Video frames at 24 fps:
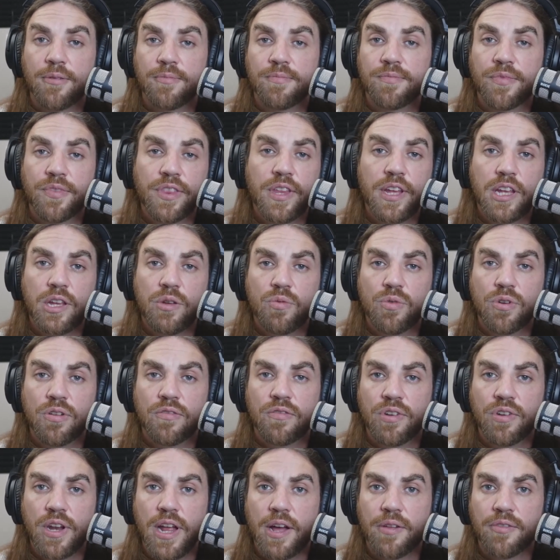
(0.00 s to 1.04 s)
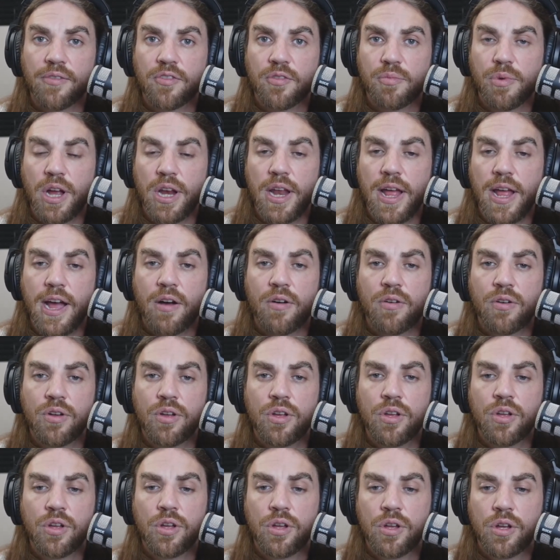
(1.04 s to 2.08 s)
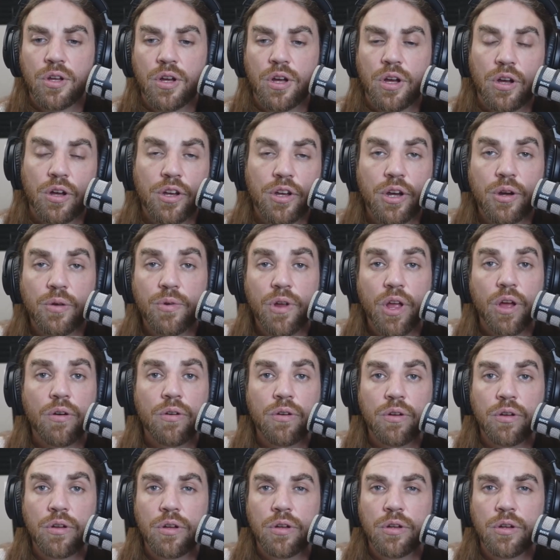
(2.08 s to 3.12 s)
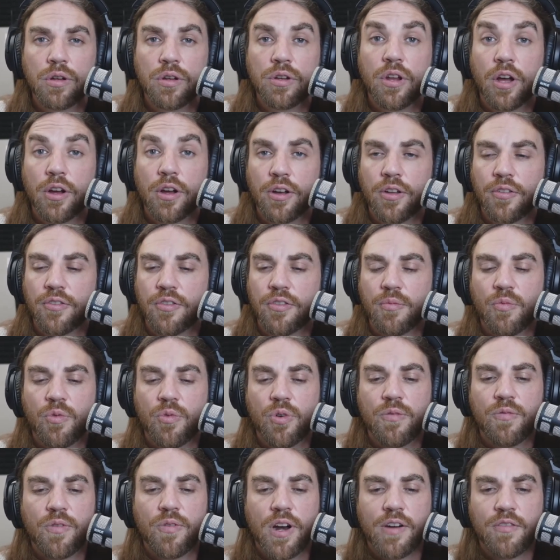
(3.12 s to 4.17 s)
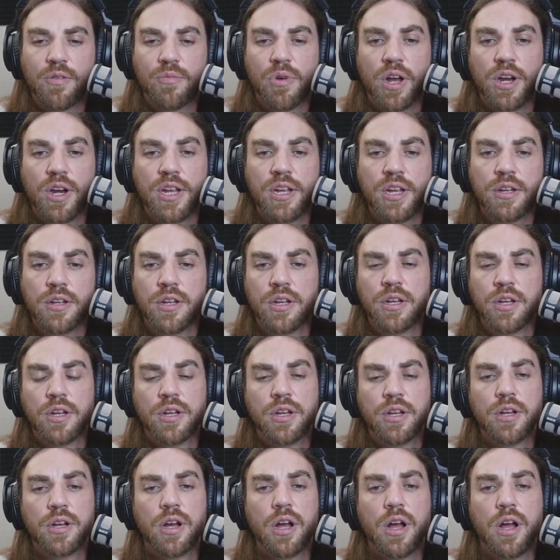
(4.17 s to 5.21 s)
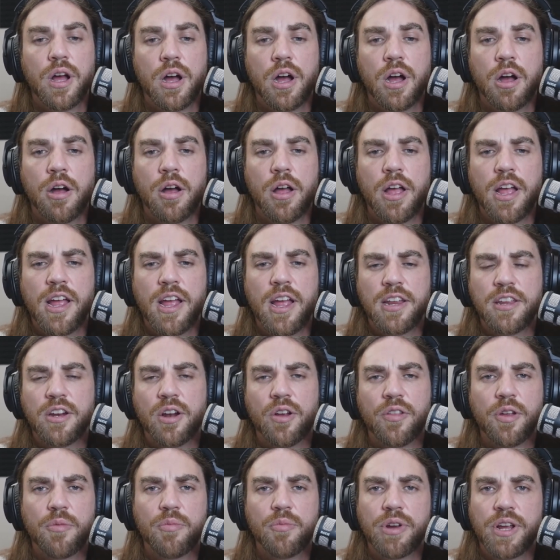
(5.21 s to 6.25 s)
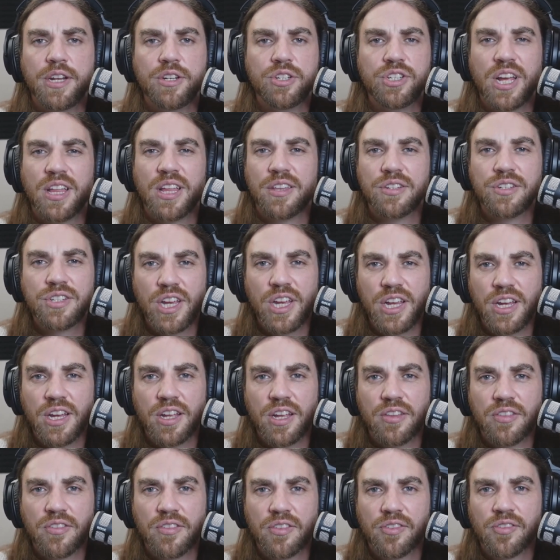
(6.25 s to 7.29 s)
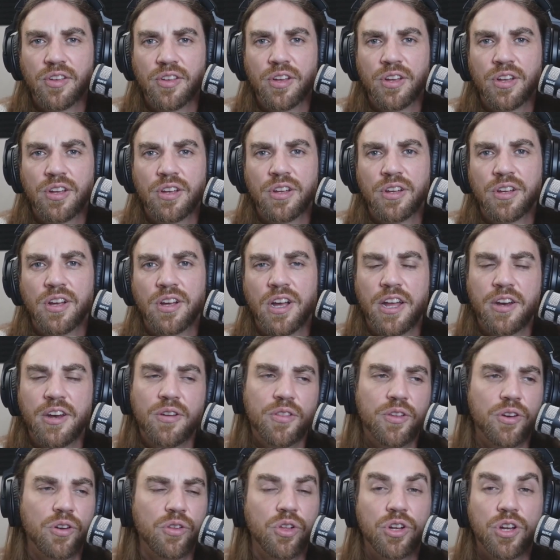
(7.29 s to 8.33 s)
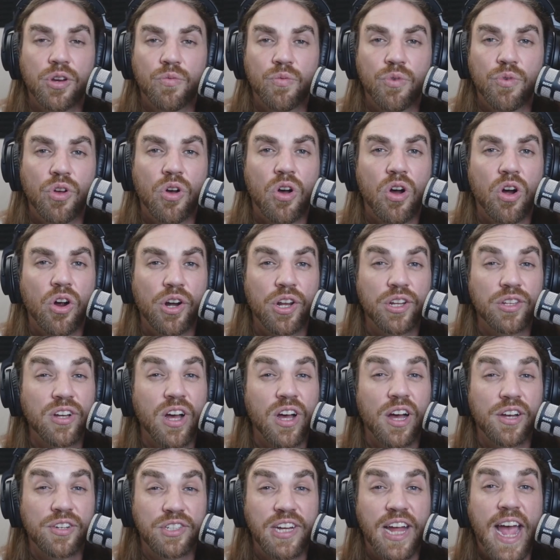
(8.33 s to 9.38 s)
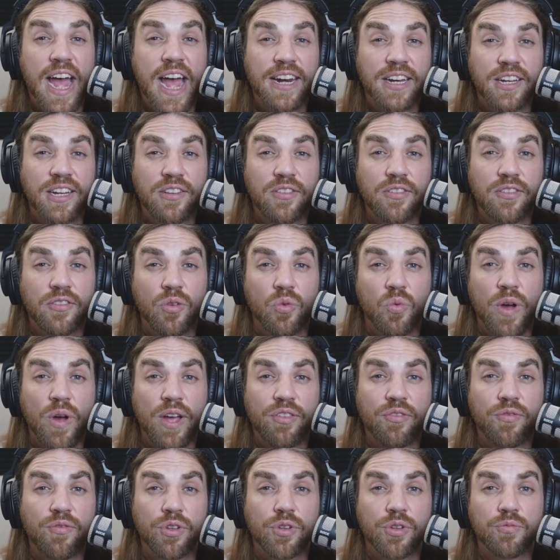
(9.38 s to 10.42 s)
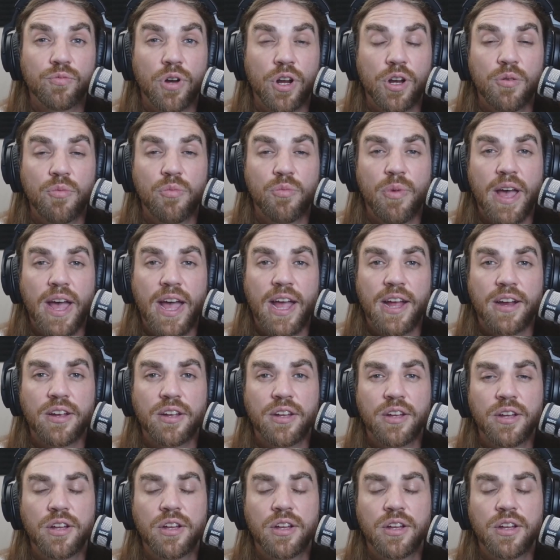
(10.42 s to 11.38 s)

I think he would have announced by now. Oh, here we go. Knock on some wood for everybody. And they're bringing in Jalen Jenkins. I know they're looking real hard at Tajee Atkins, the Westfield running back.